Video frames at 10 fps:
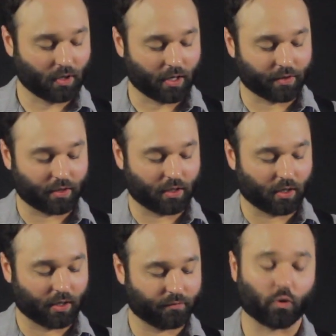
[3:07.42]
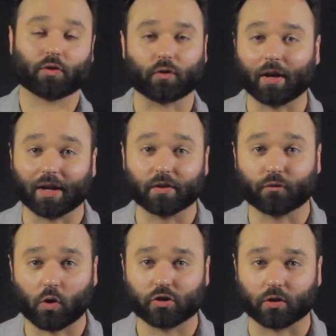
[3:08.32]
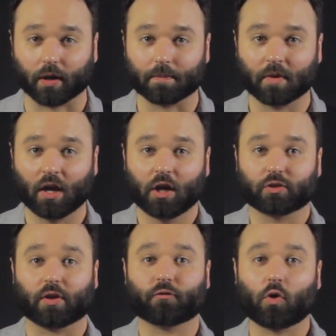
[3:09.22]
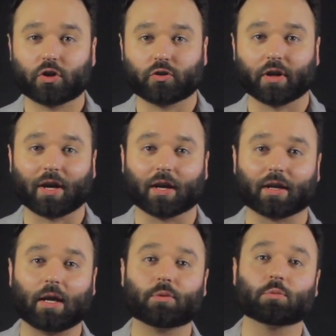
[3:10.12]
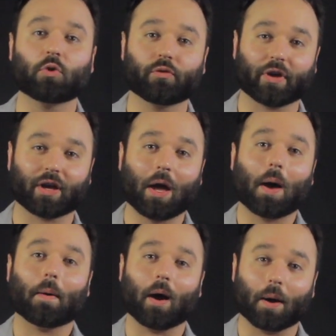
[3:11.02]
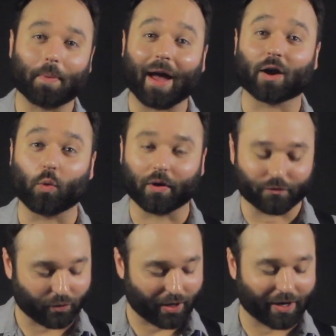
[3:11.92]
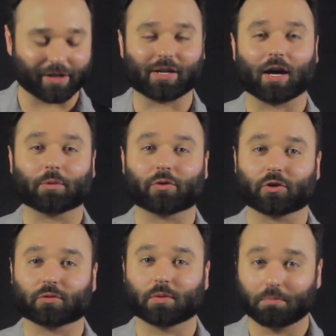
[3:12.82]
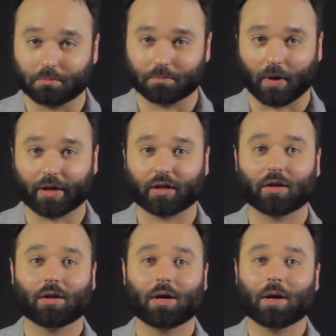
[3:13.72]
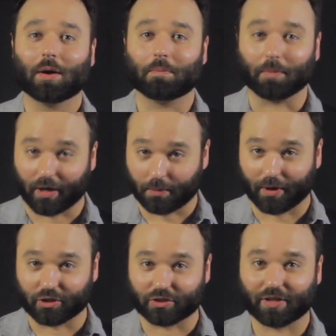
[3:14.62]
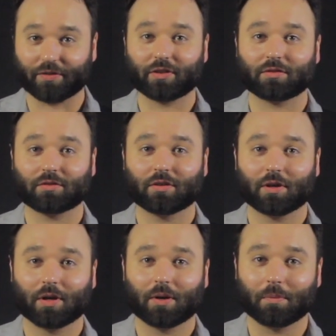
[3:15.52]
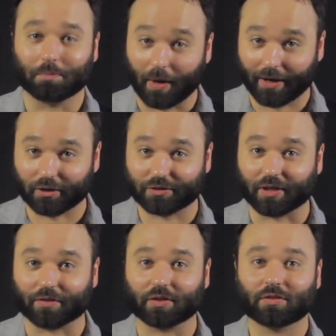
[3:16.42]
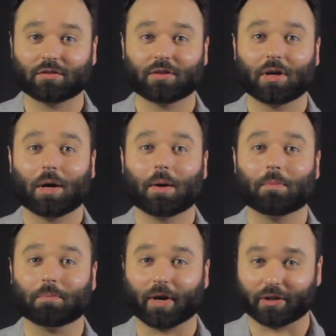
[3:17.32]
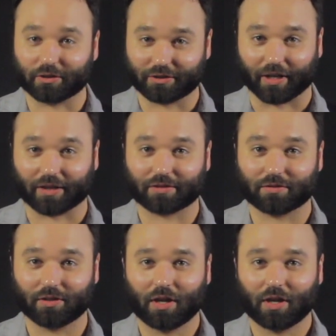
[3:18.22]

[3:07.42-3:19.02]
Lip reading: On the 4th fret on the 4th string. So that 4th string kind of keeps moving back 1 fret at a time. So here's minor, minor major 7, minor 7, minor 6.